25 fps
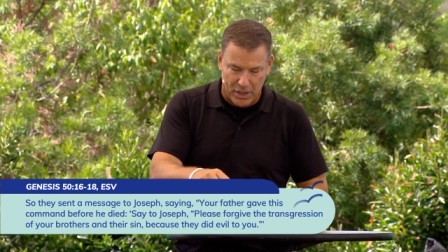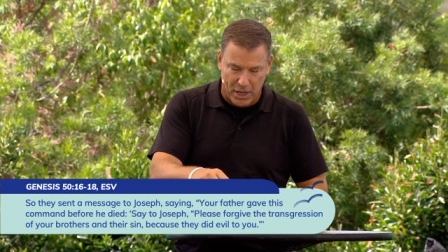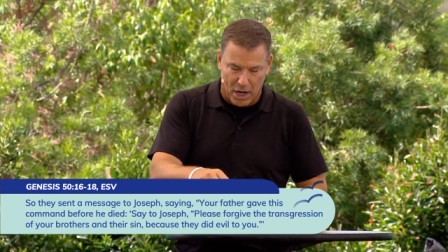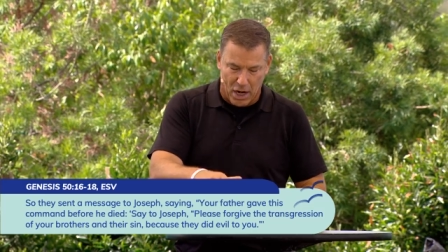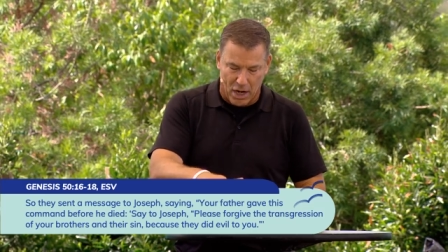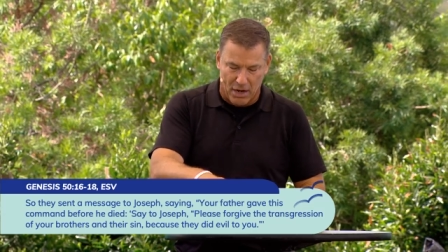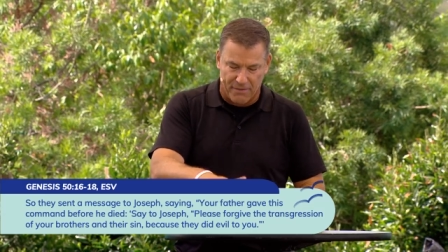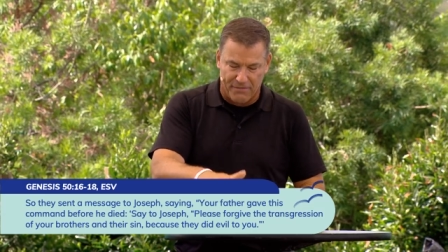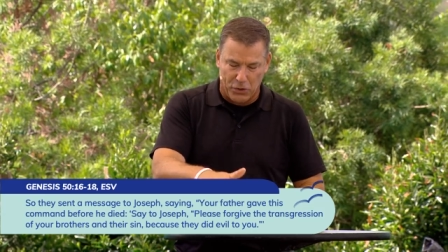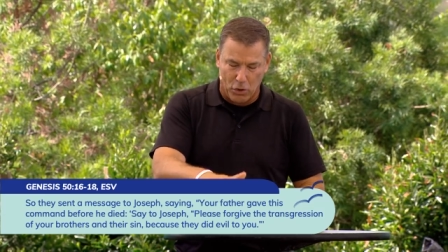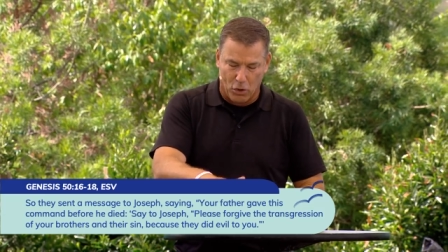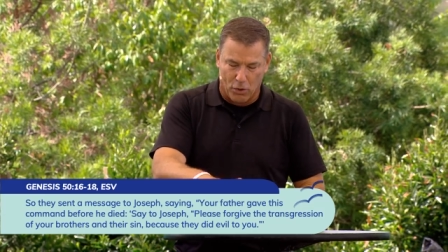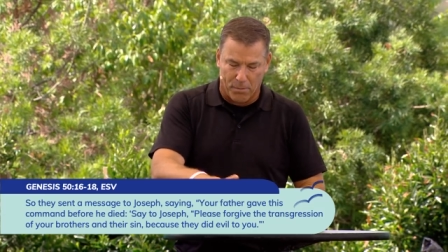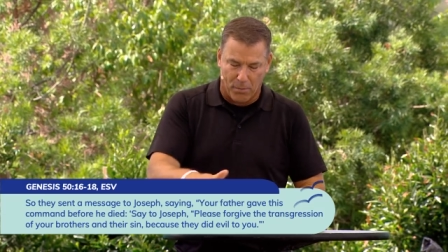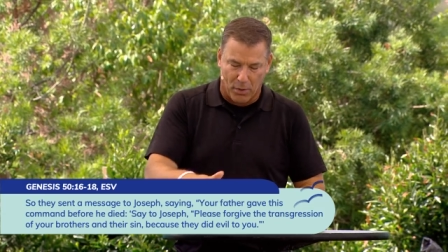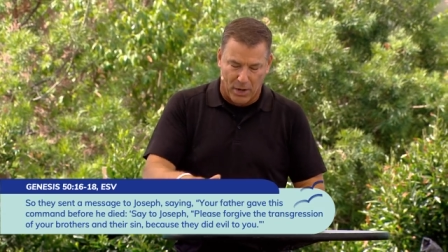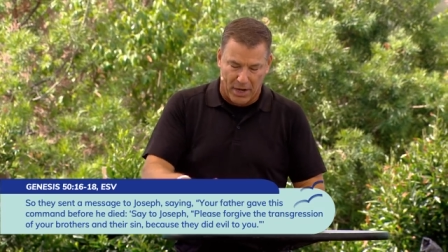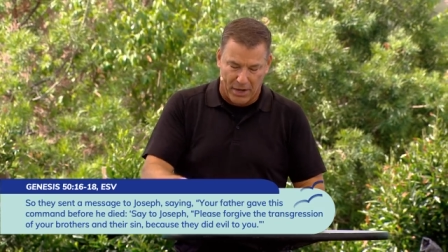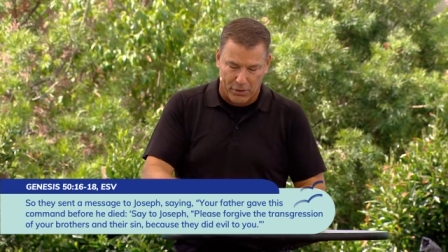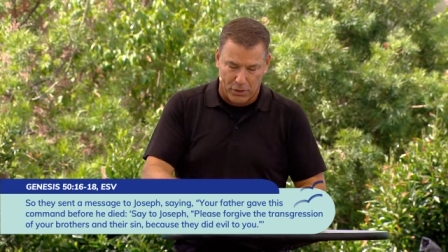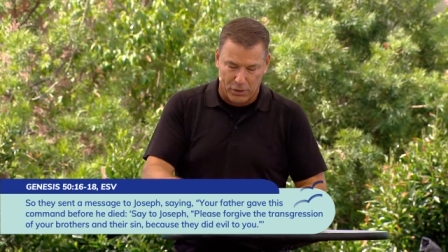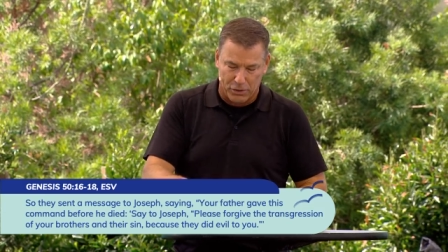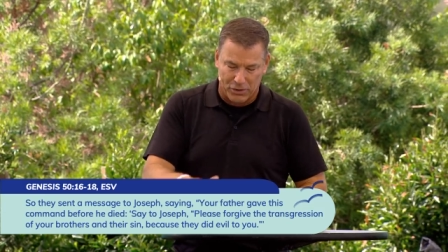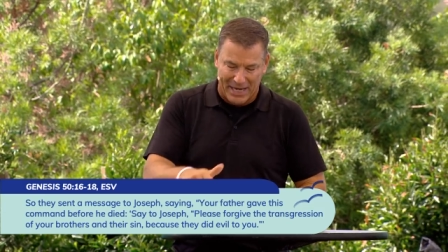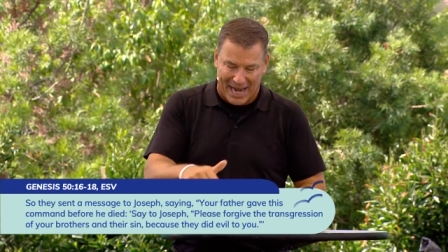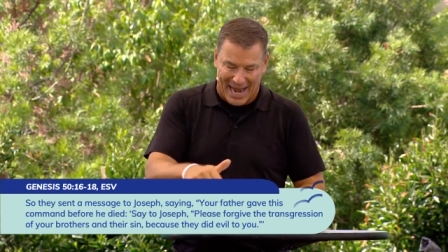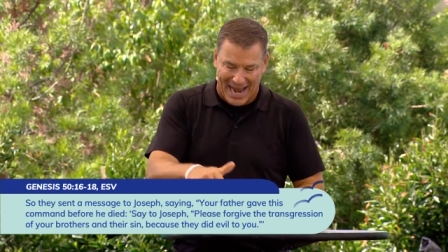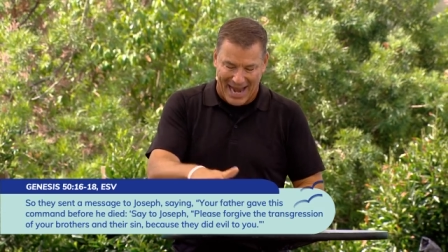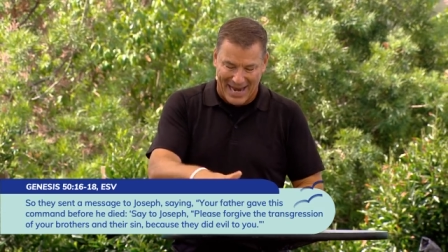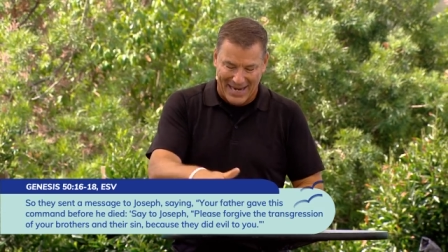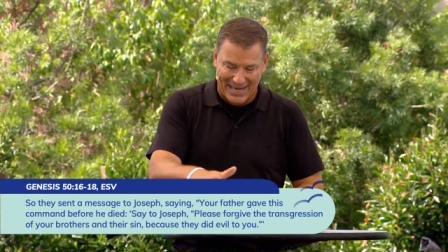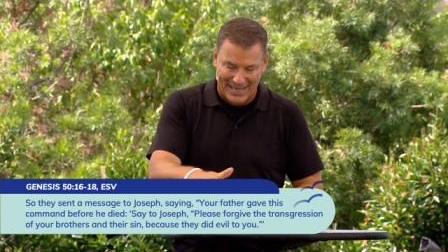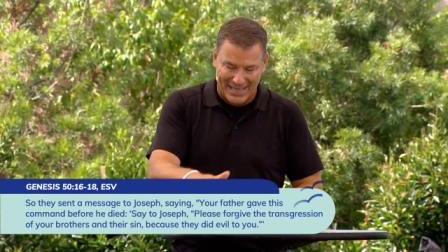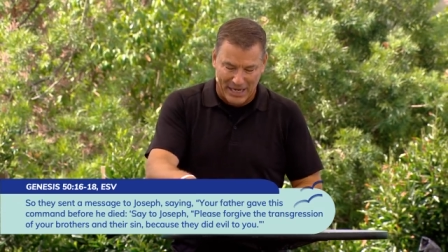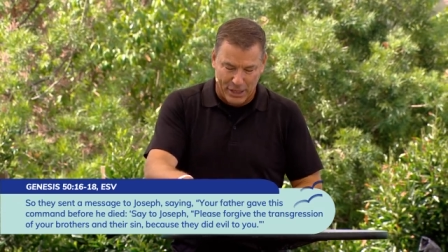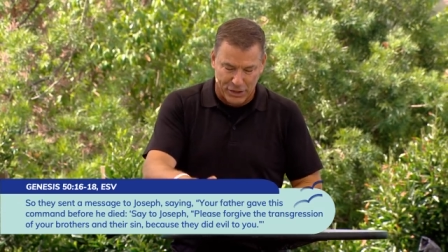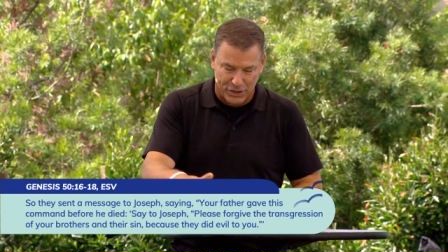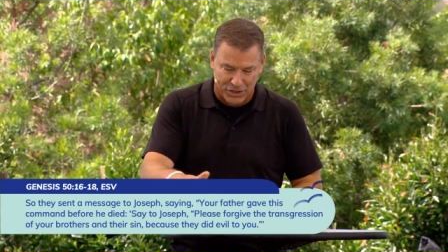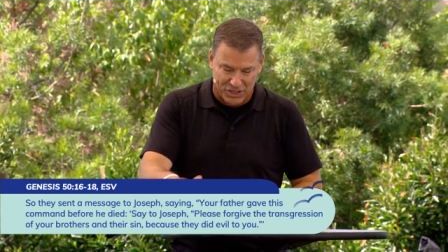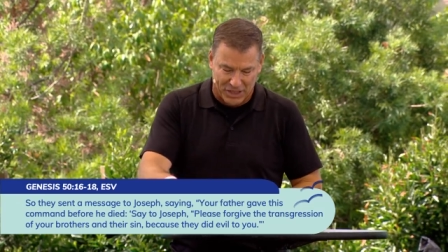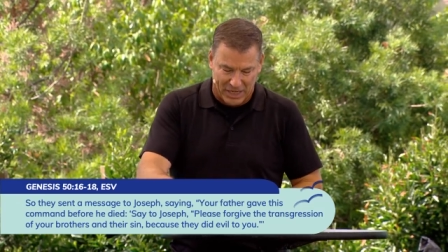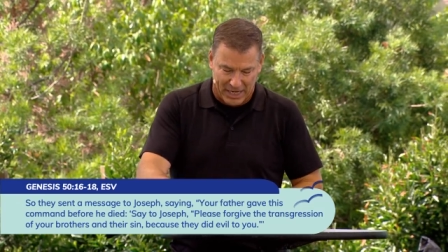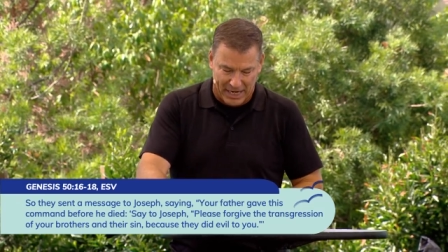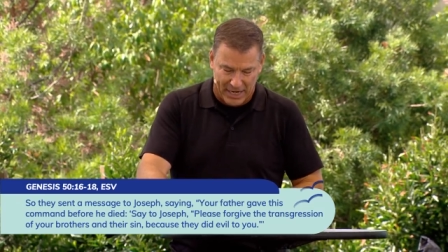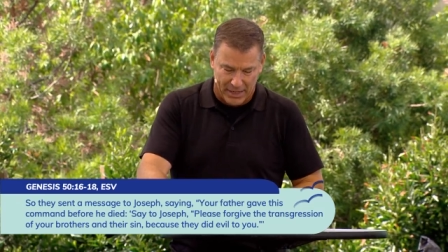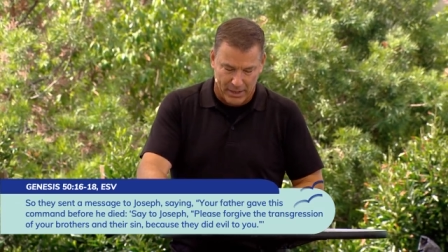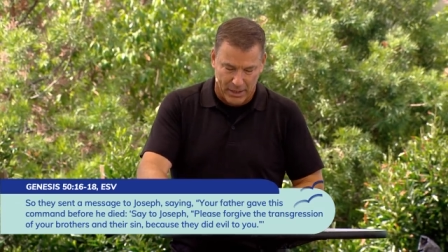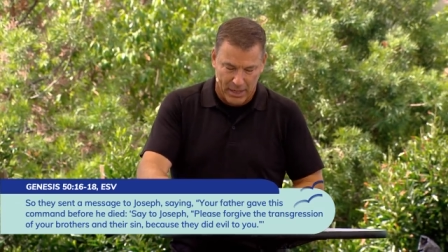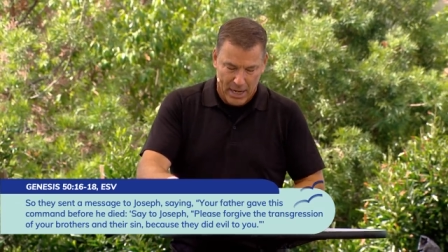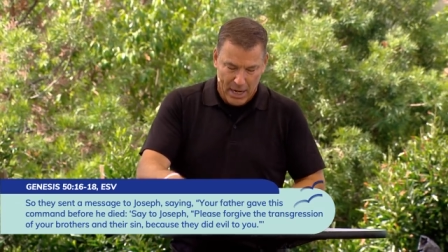of your brothers and their
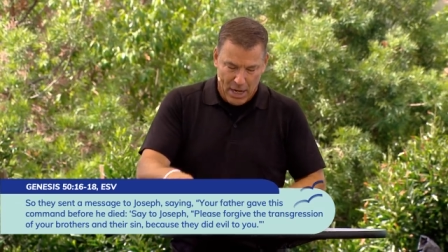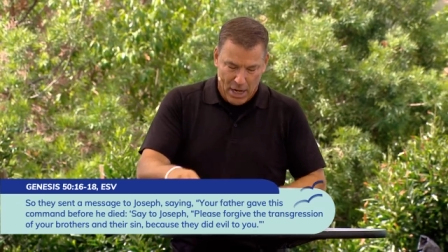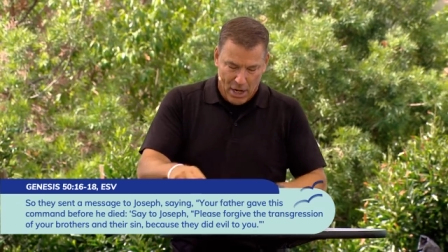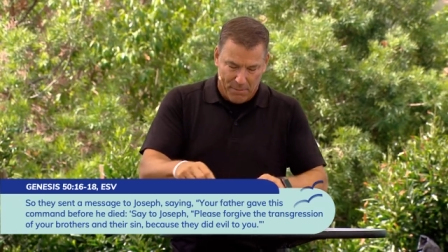sin